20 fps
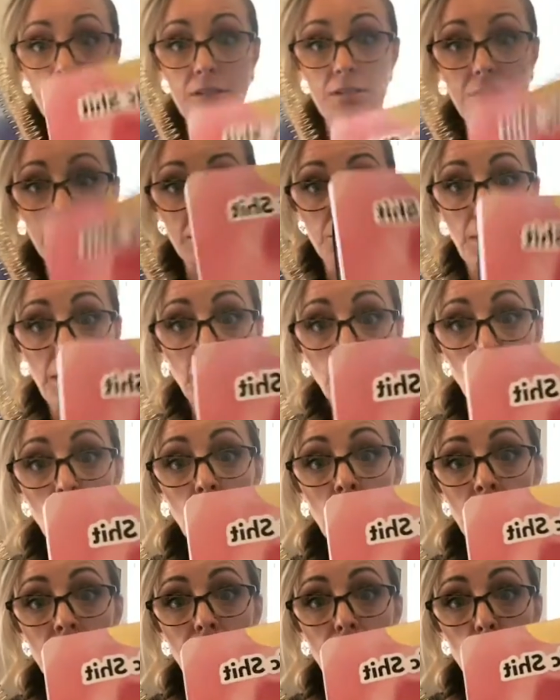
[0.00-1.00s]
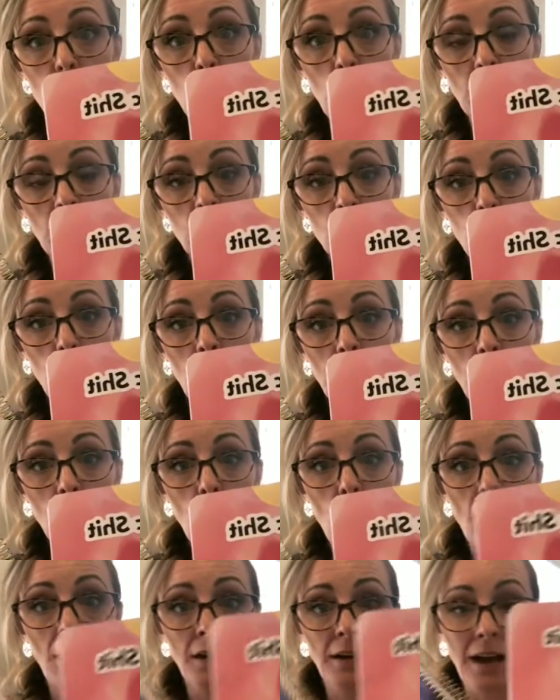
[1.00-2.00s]
This is my new one for
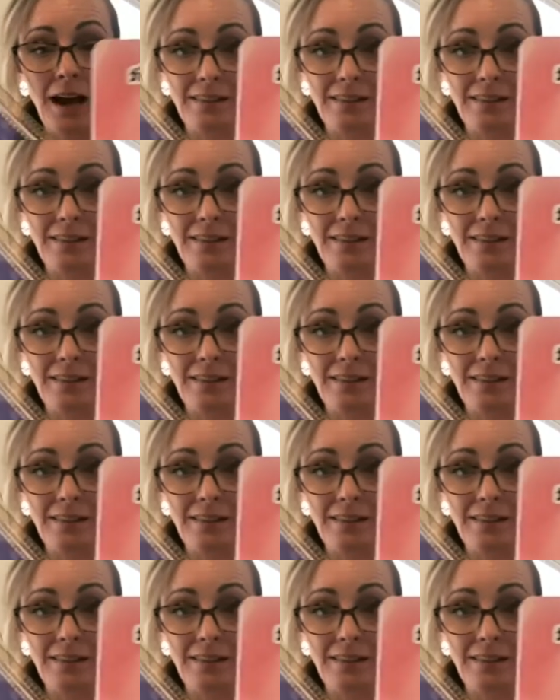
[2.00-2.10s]
2021.